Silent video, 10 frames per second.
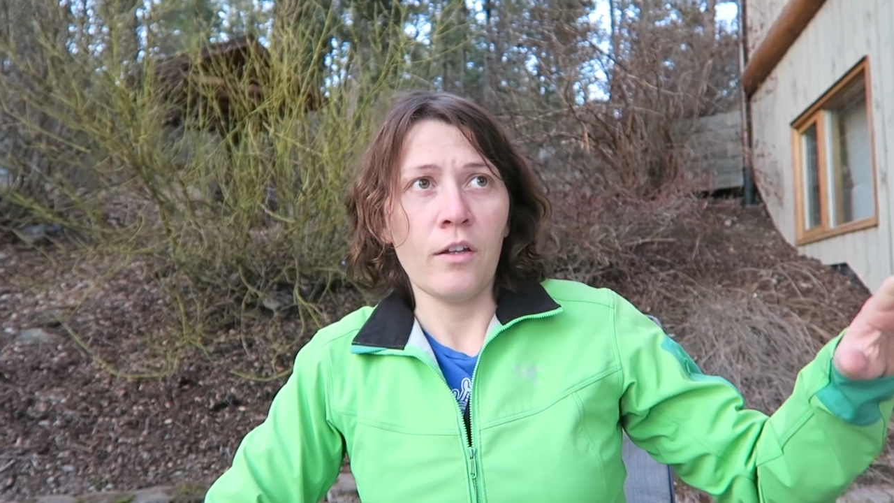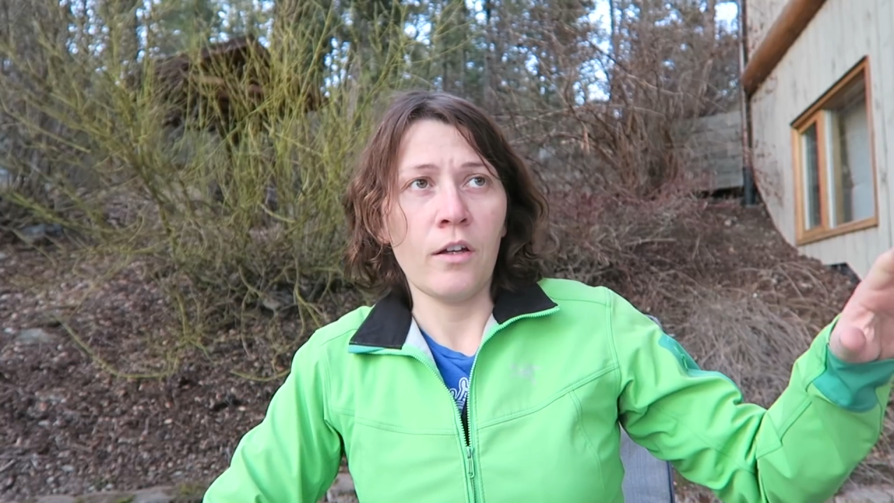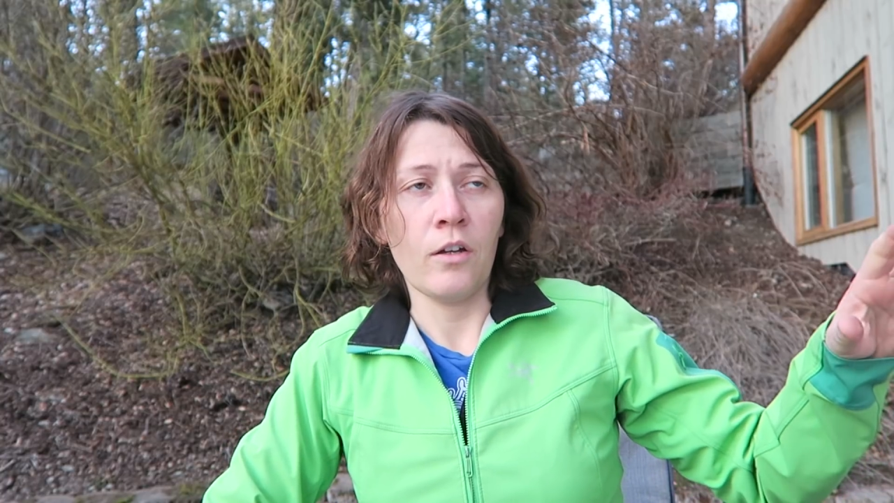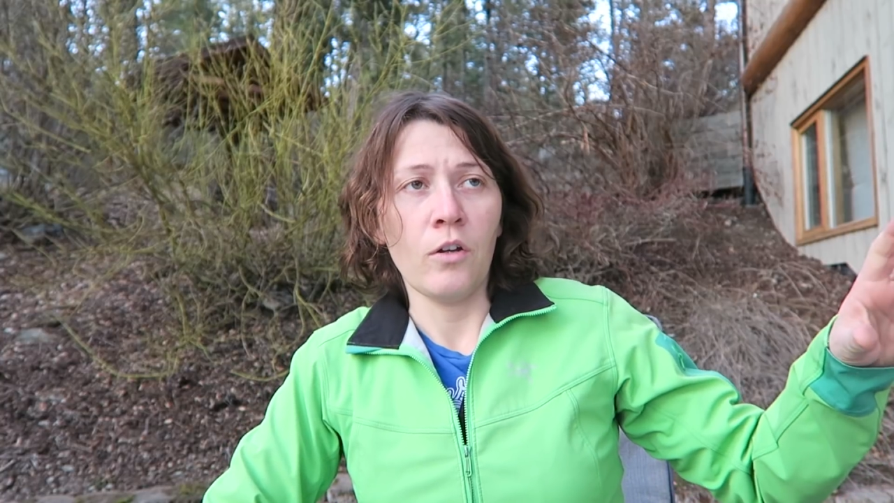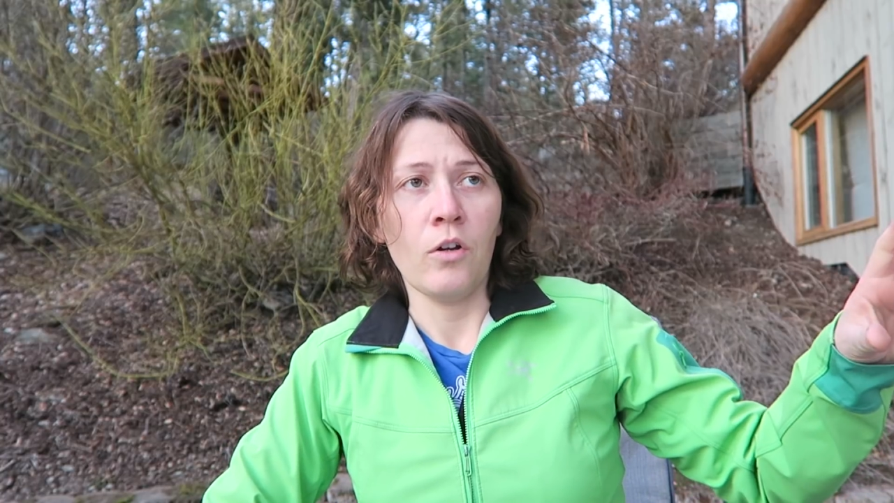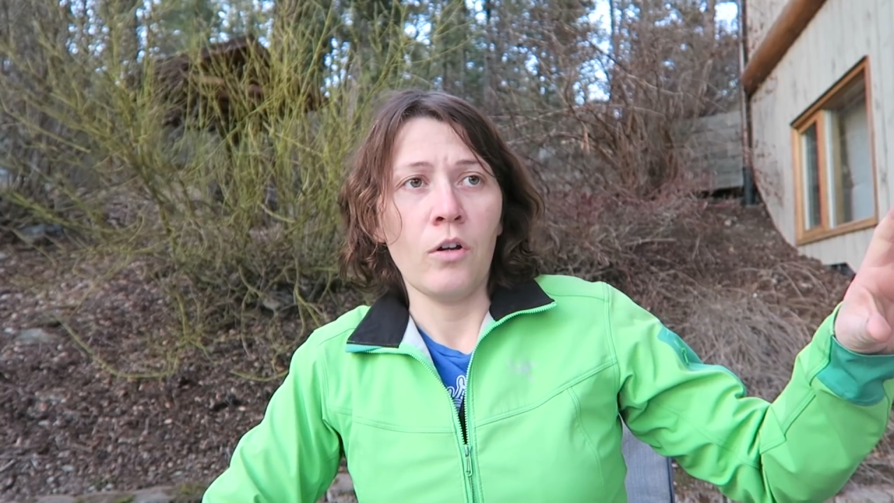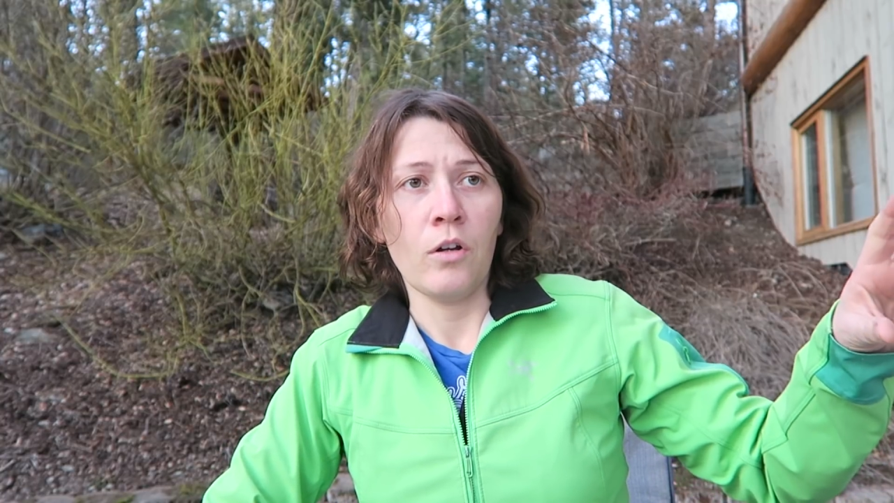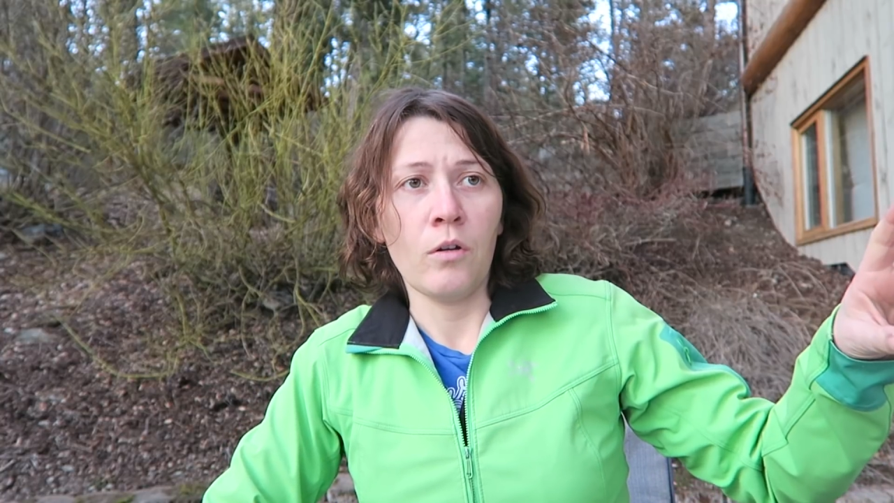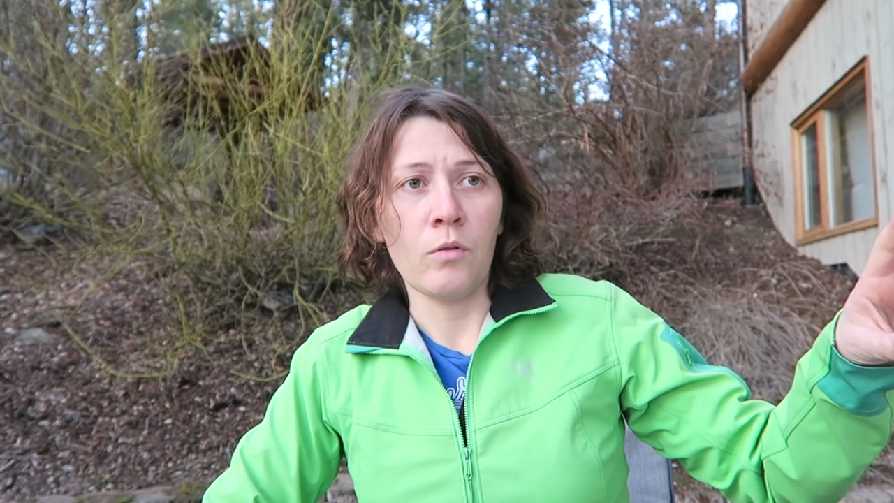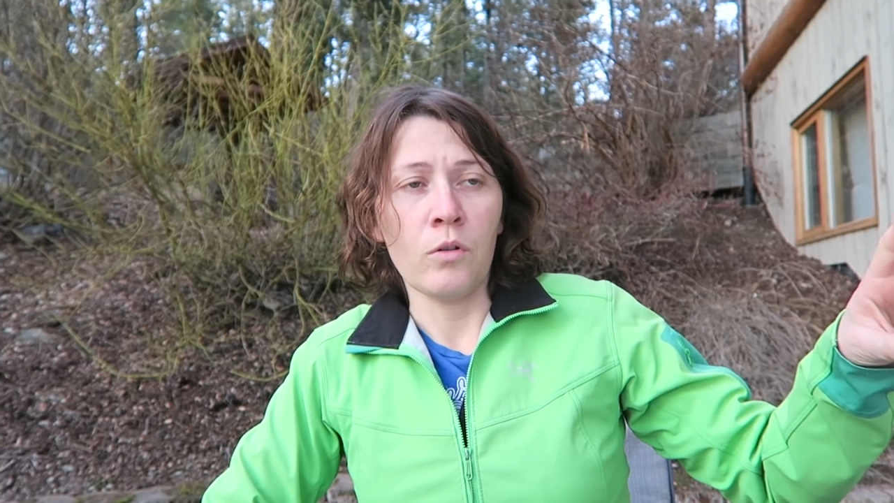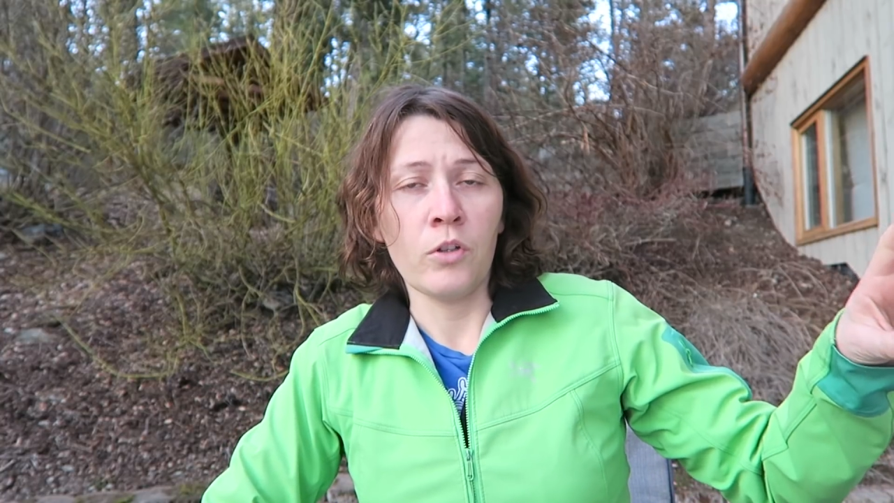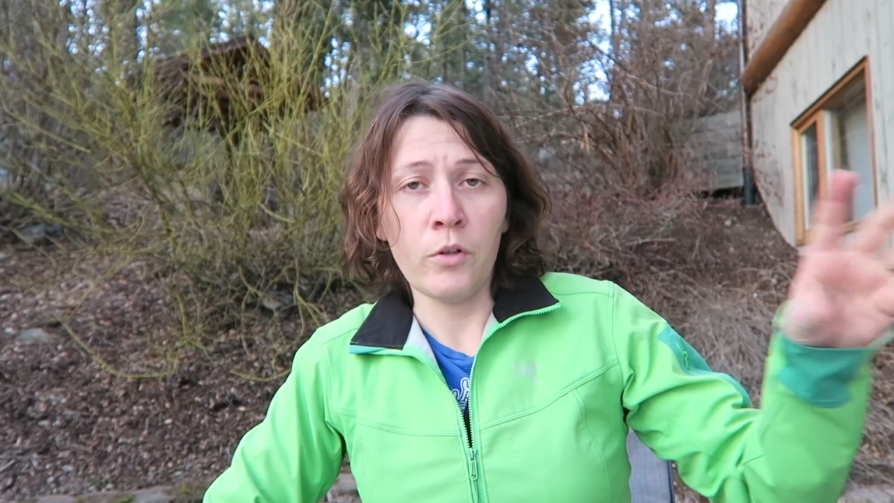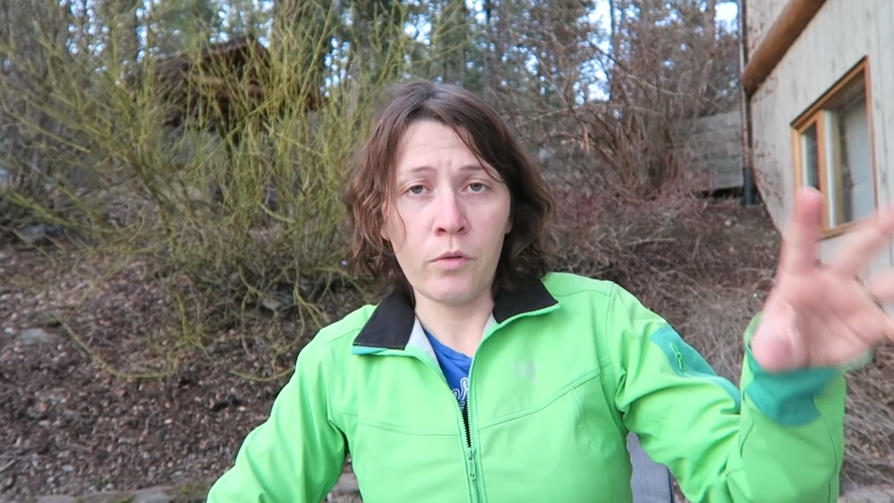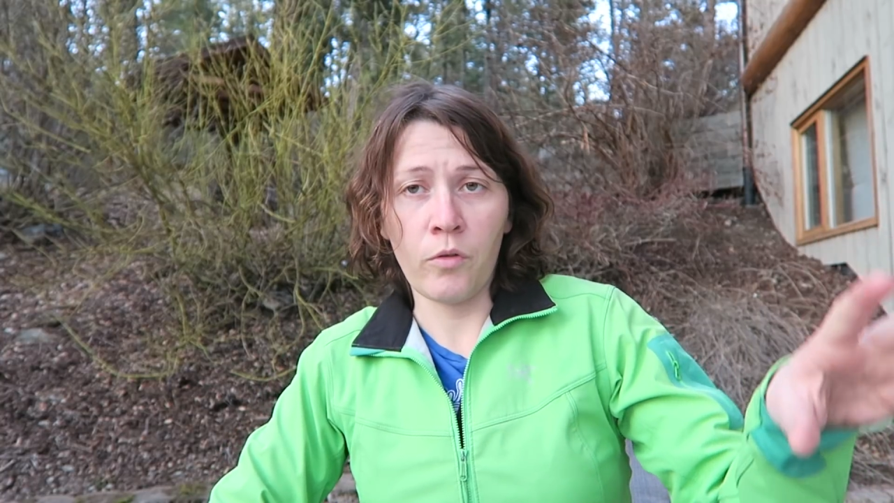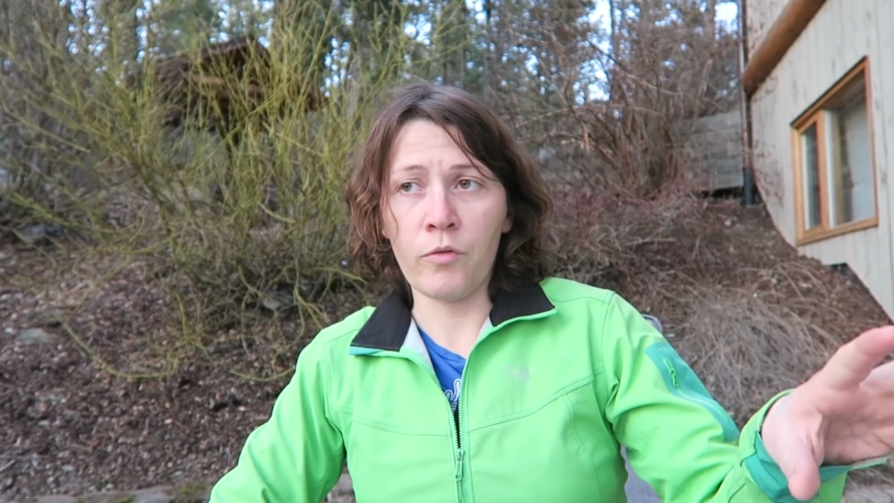the 2 and